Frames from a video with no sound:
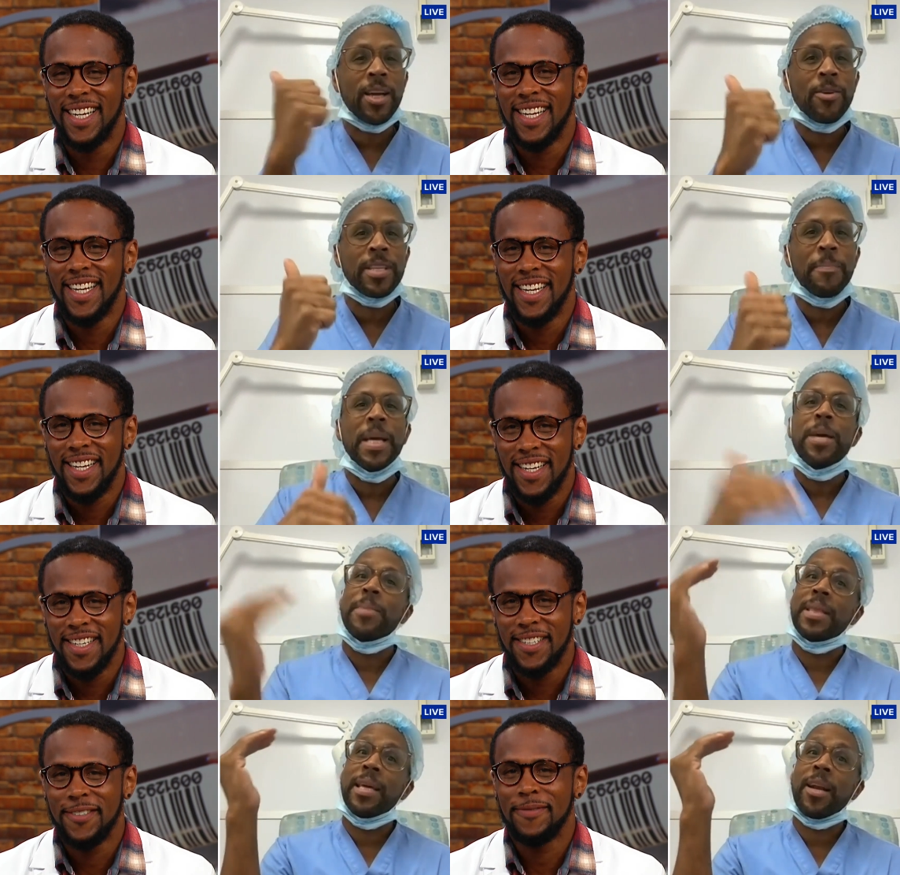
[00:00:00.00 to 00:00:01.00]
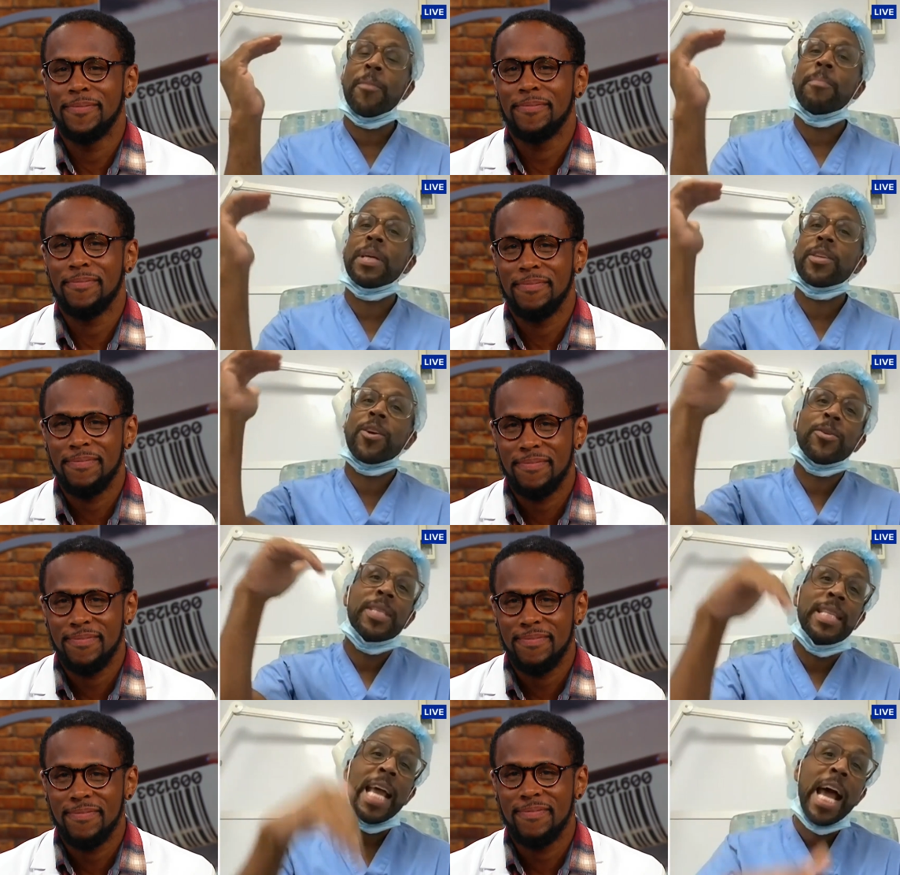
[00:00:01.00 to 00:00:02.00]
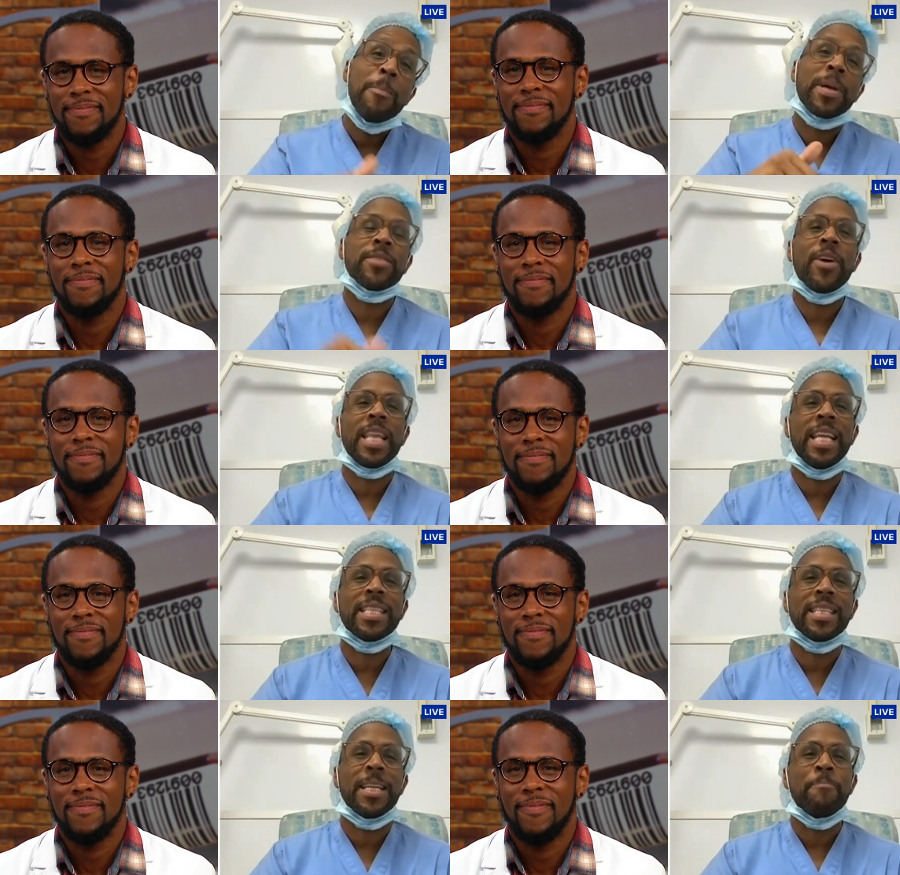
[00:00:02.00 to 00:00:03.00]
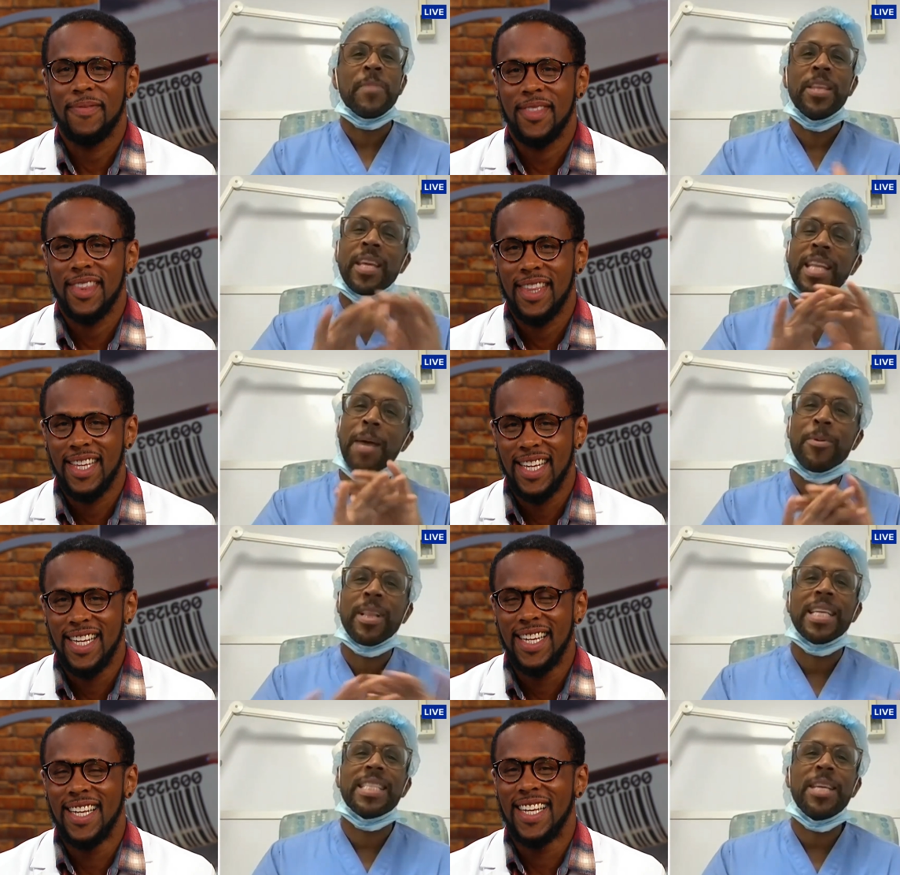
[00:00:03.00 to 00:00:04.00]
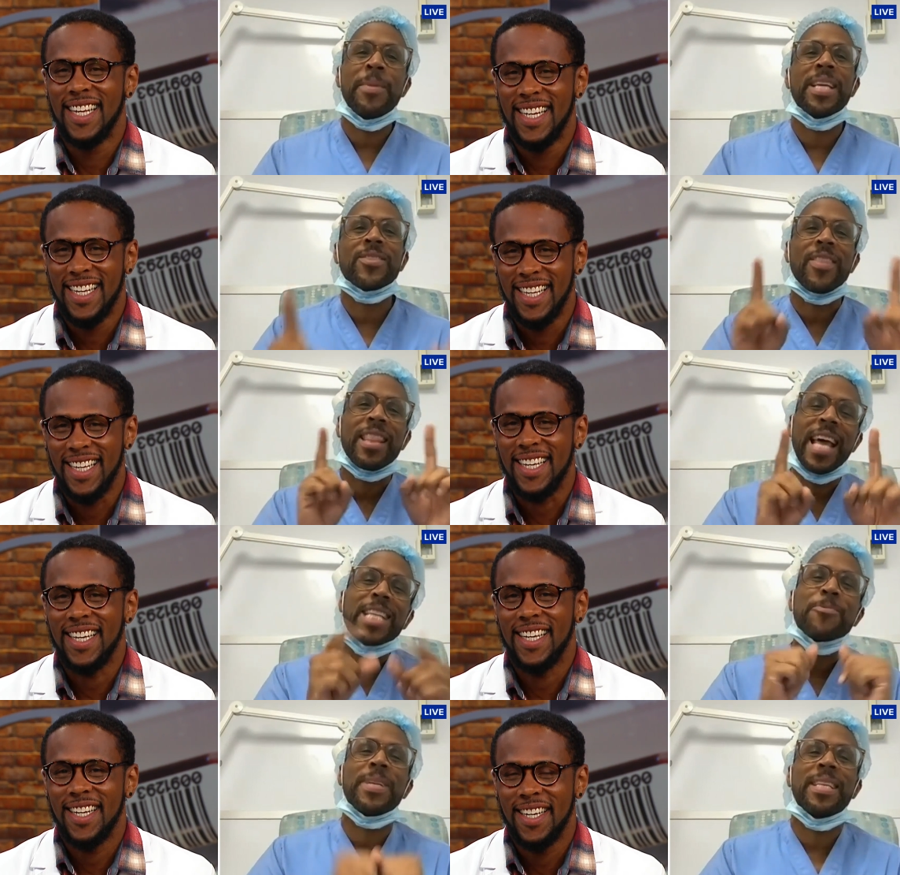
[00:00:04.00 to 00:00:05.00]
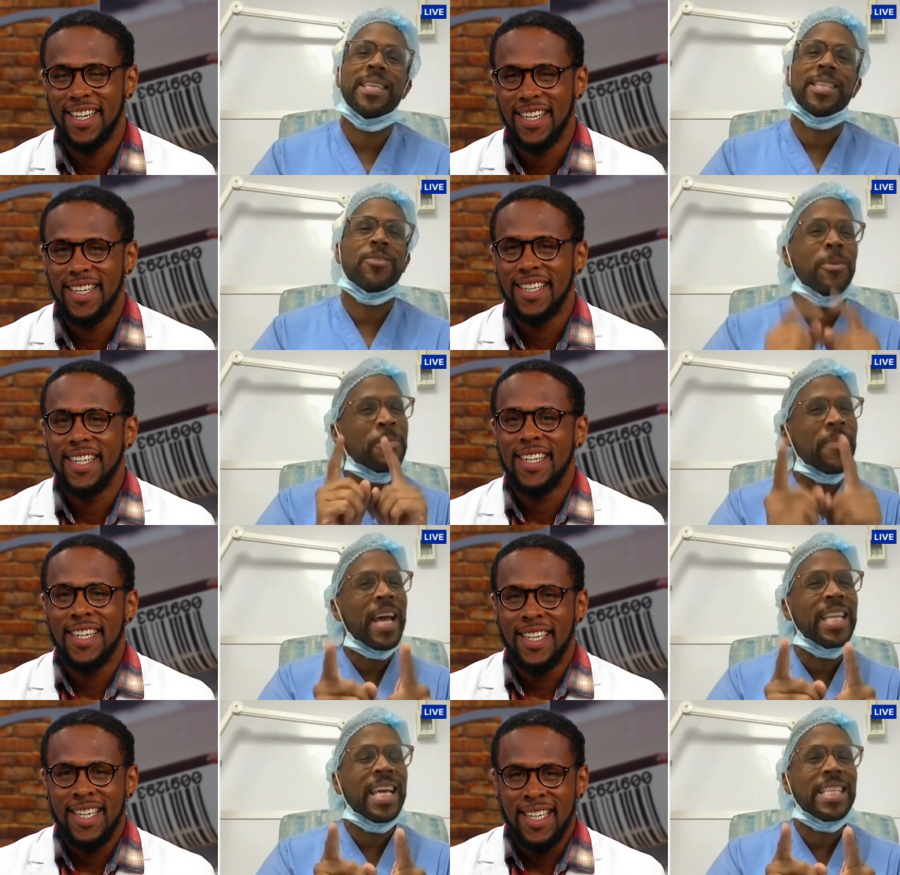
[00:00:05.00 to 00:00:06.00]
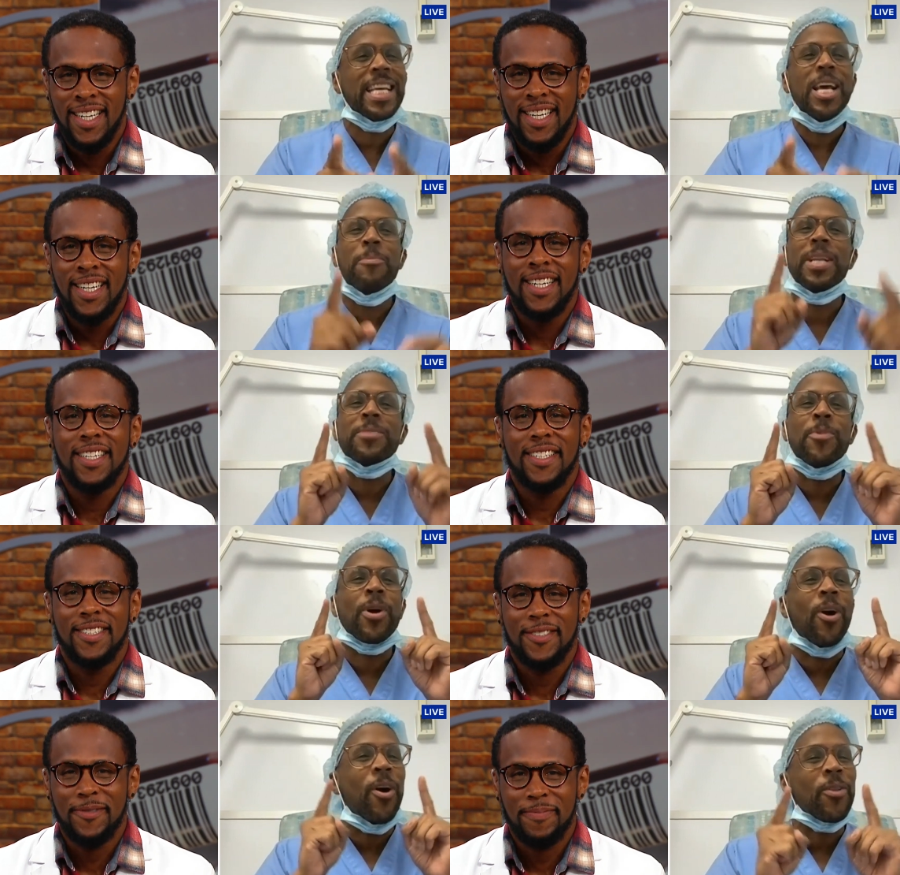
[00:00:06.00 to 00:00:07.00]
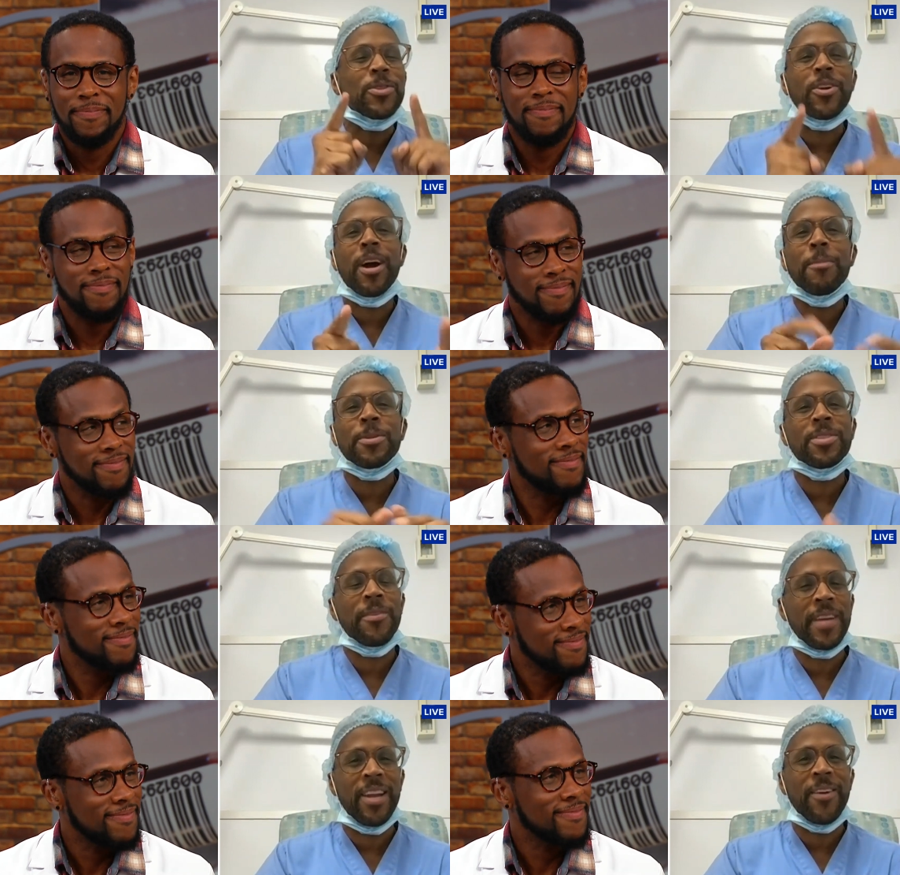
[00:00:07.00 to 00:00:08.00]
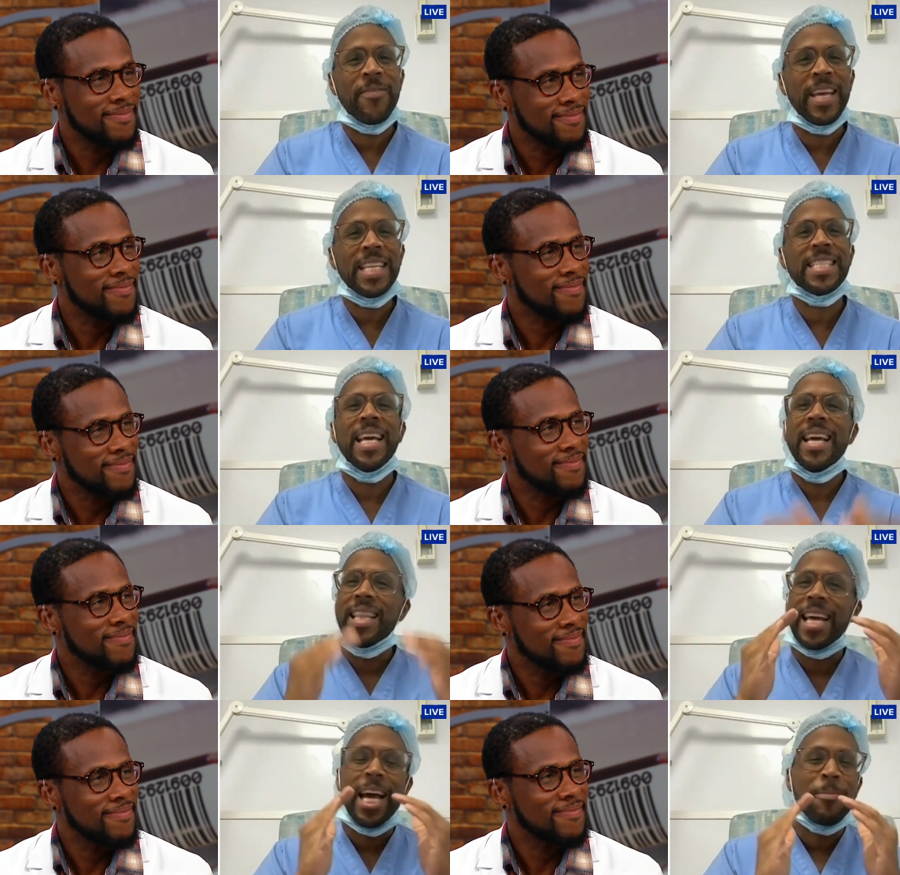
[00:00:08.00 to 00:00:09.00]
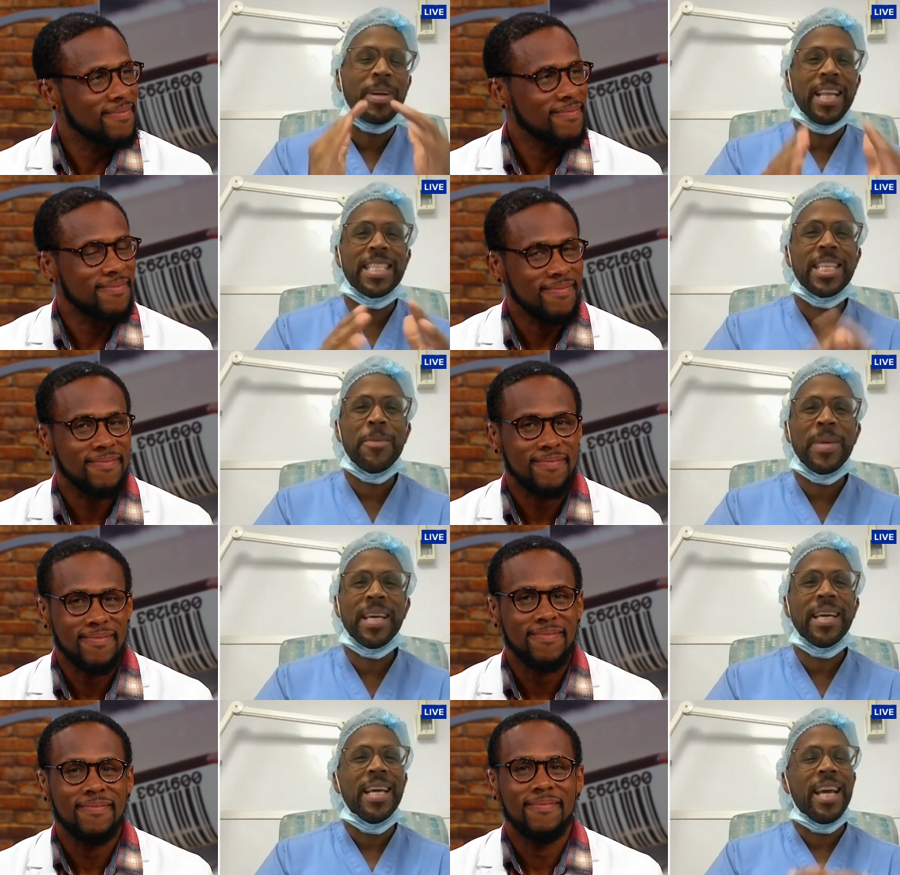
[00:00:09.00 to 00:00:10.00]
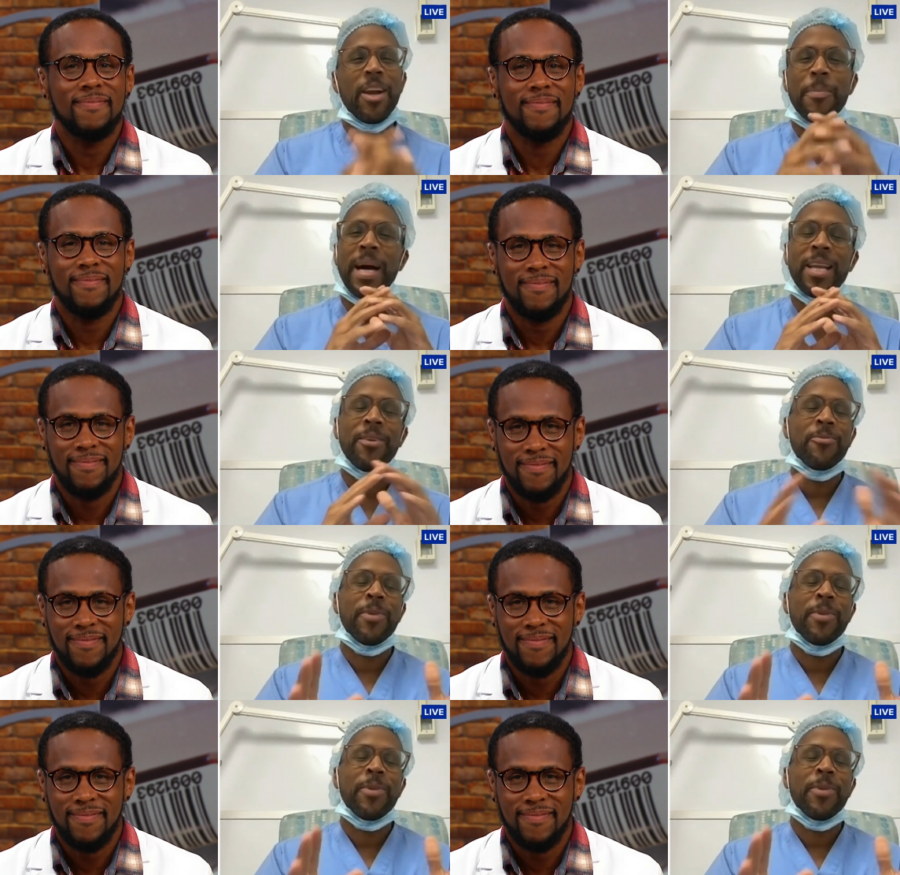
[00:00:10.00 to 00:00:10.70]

Speaker 1: goes up, but then our blood sugar goes down because of all that insulin, and then you get hypoglycemia, and so that's what does it. Tryptophan, yes, but it's more all those carbs we're stuffing in our face, that hyperglycemia, and our body